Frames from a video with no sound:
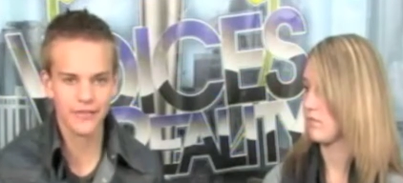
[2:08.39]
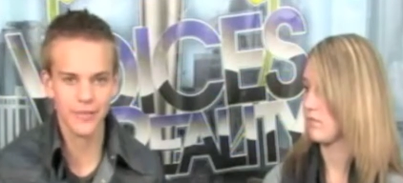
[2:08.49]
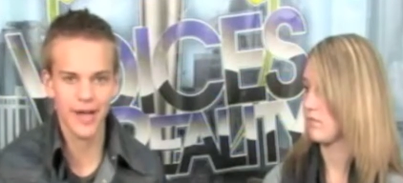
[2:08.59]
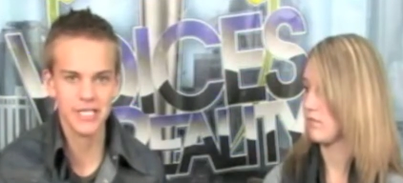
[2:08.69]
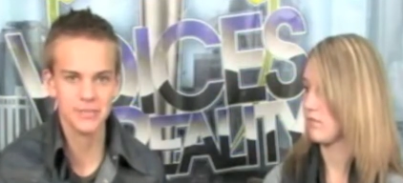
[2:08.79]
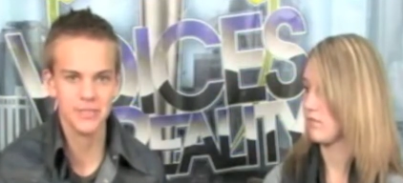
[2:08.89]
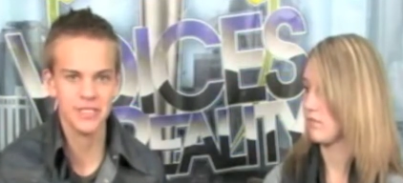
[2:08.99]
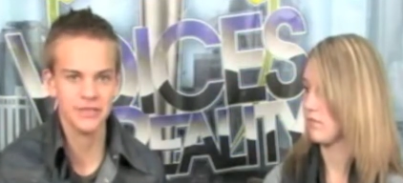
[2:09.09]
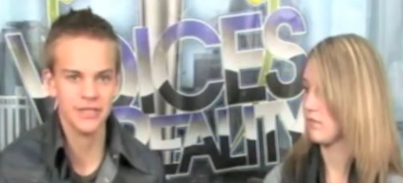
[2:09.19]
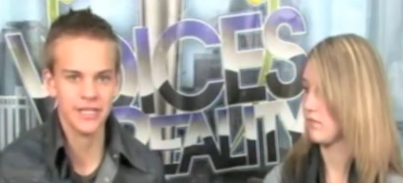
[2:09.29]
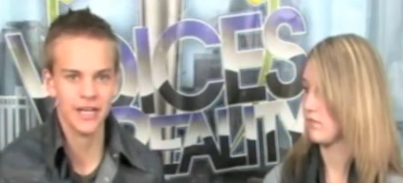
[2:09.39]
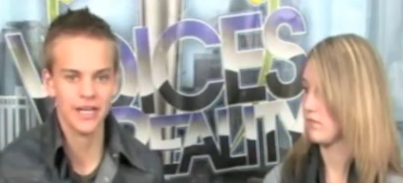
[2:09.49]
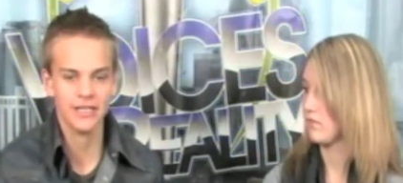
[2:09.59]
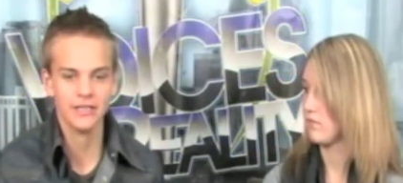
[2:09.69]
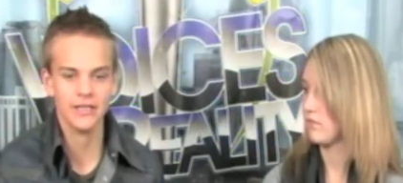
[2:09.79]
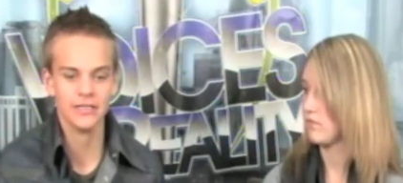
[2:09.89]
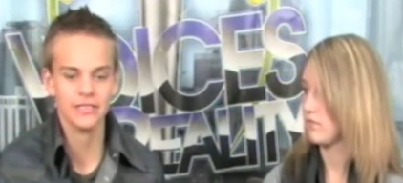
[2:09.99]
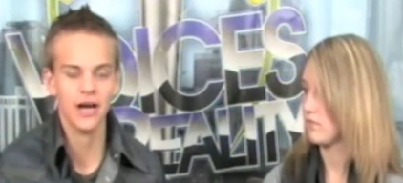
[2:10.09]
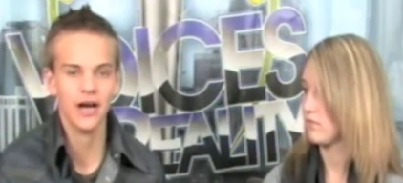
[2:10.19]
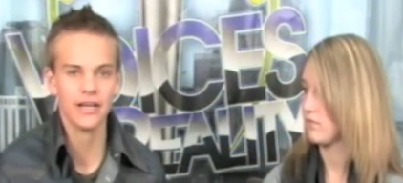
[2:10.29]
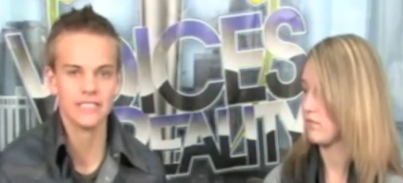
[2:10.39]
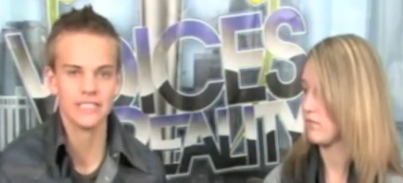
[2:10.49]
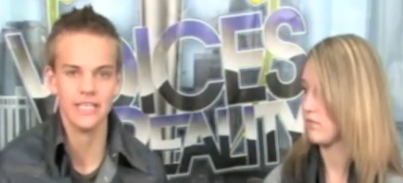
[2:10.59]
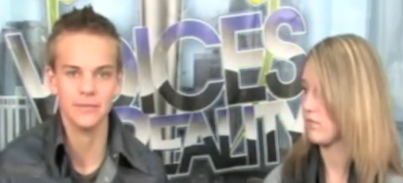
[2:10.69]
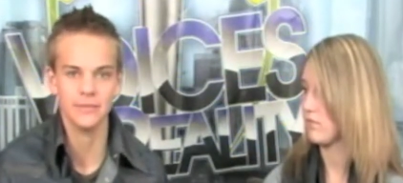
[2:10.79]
Speaker 1: from Aspen doing. Uh, talks in